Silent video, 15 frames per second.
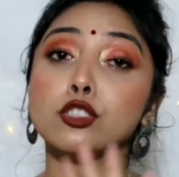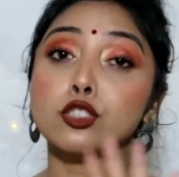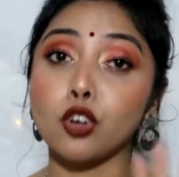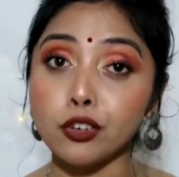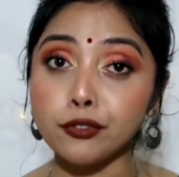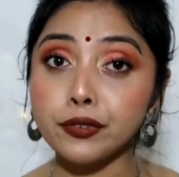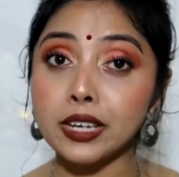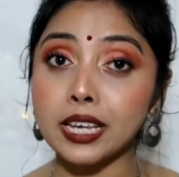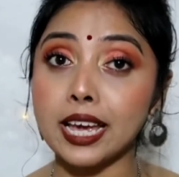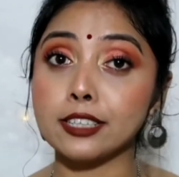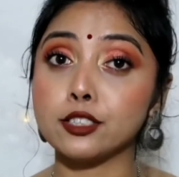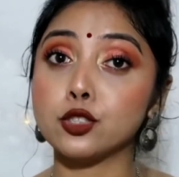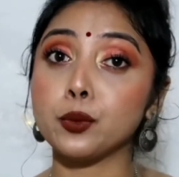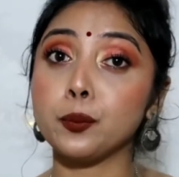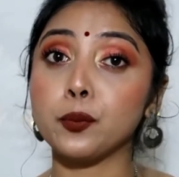don't
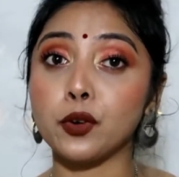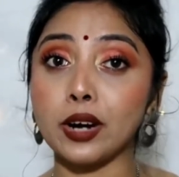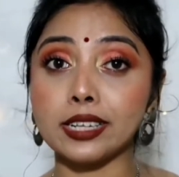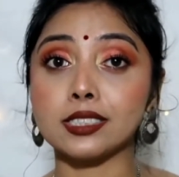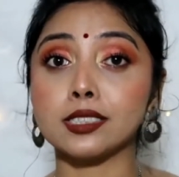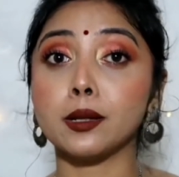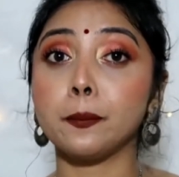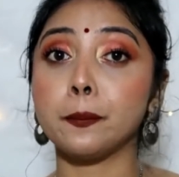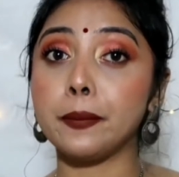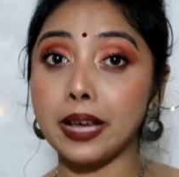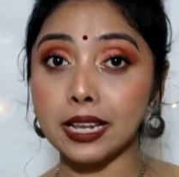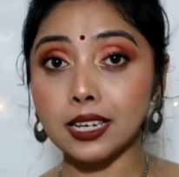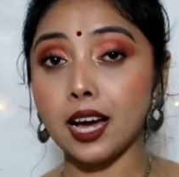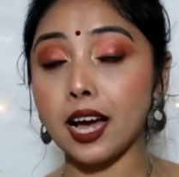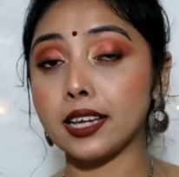forget to press the
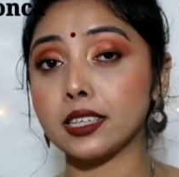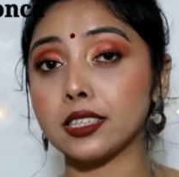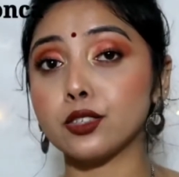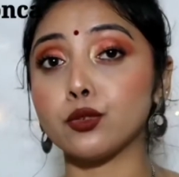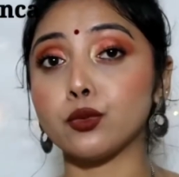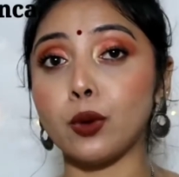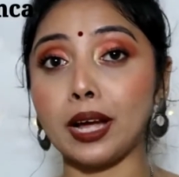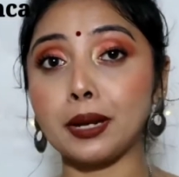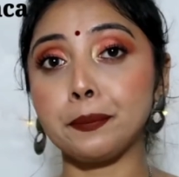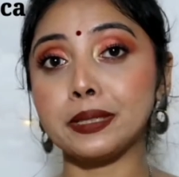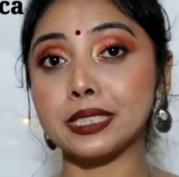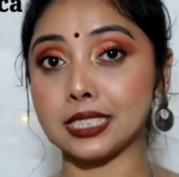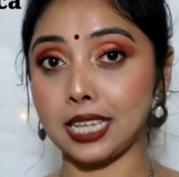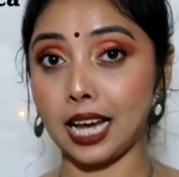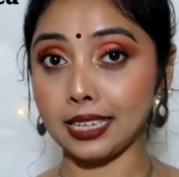bell icon right
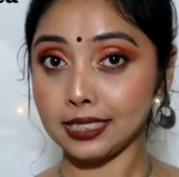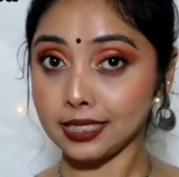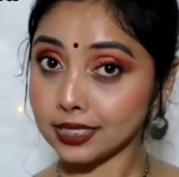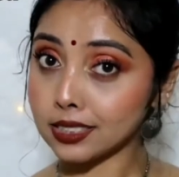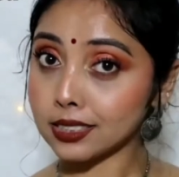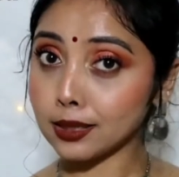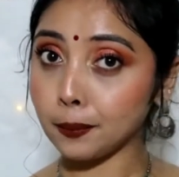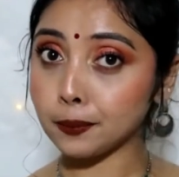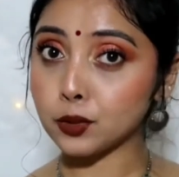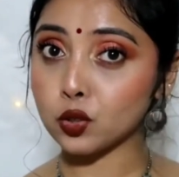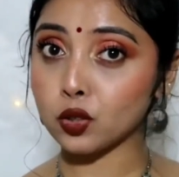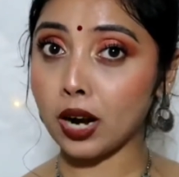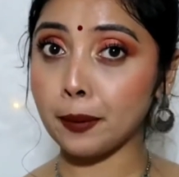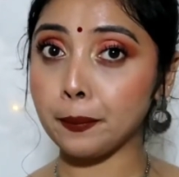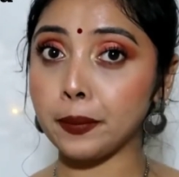besides the
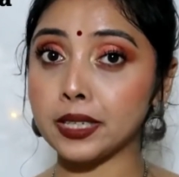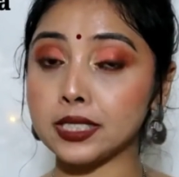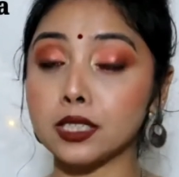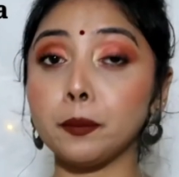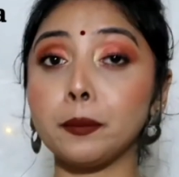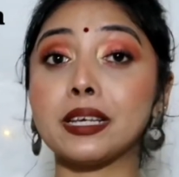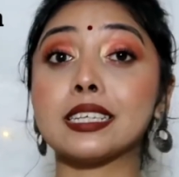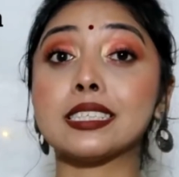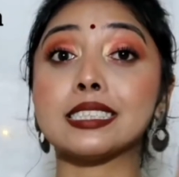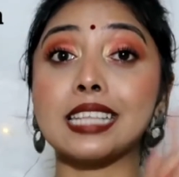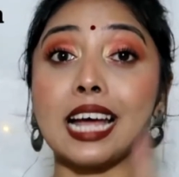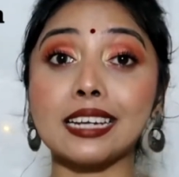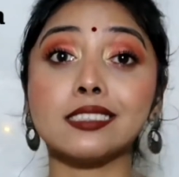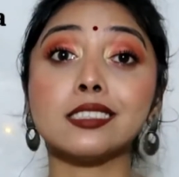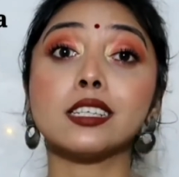subscribe button, because
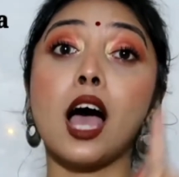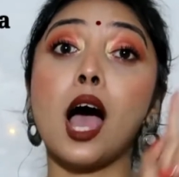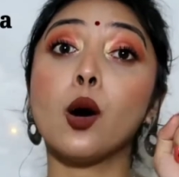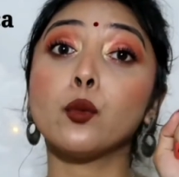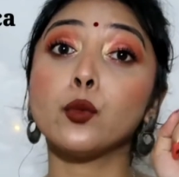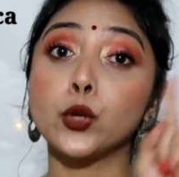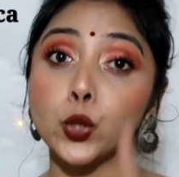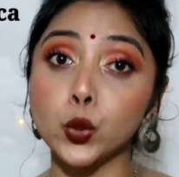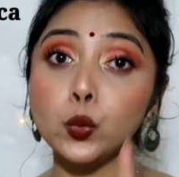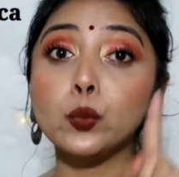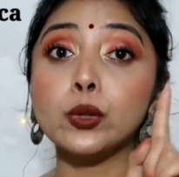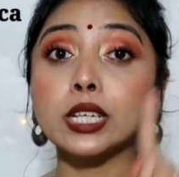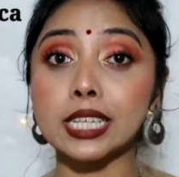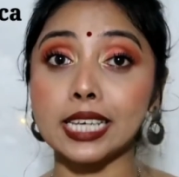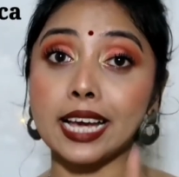that is how you
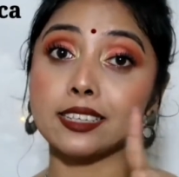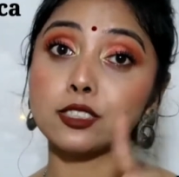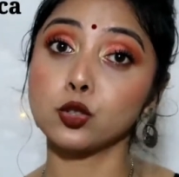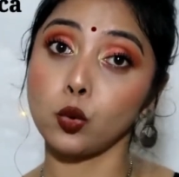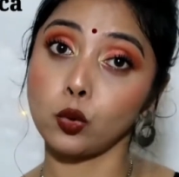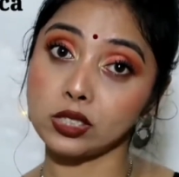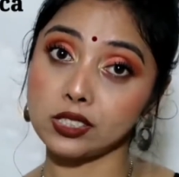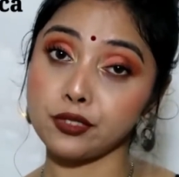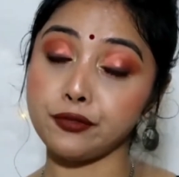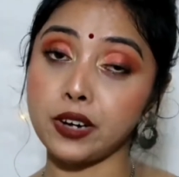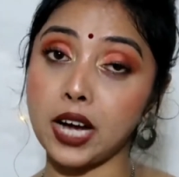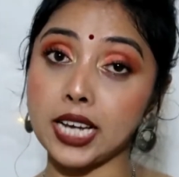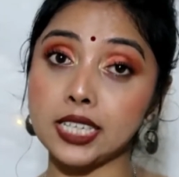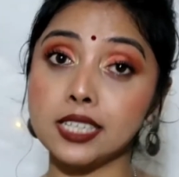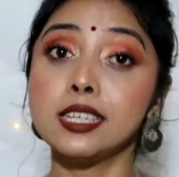will get
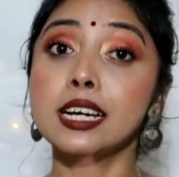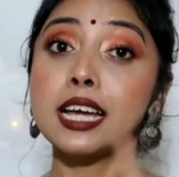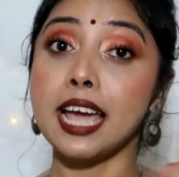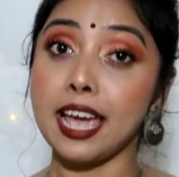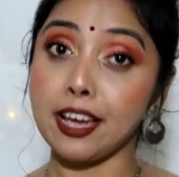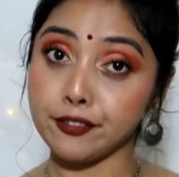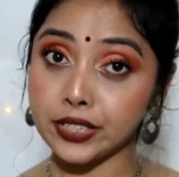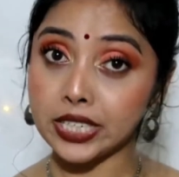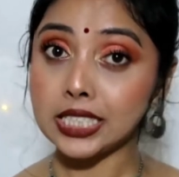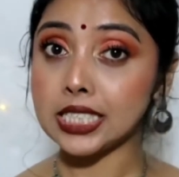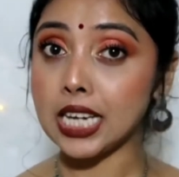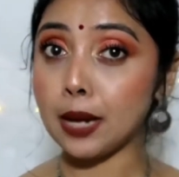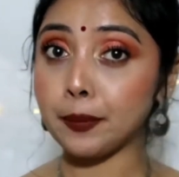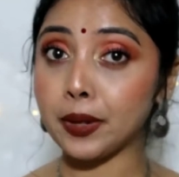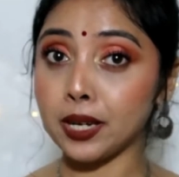notified every
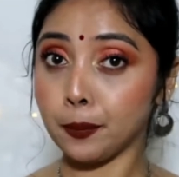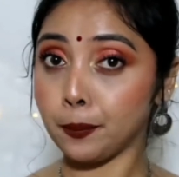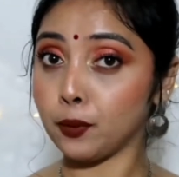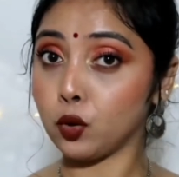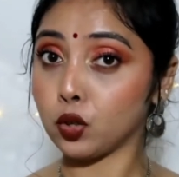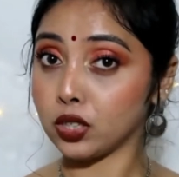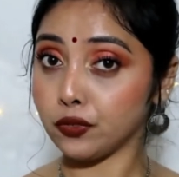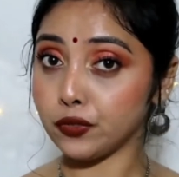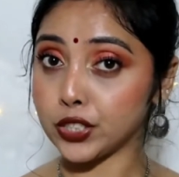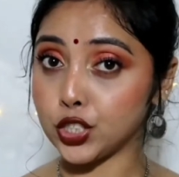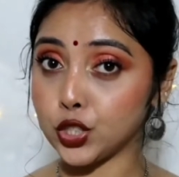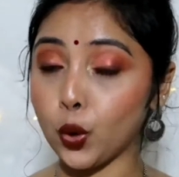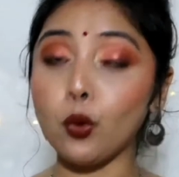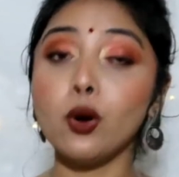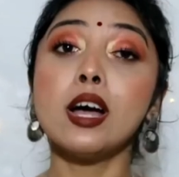time I upload a
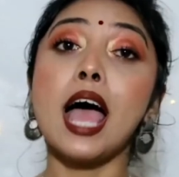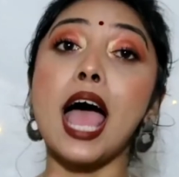video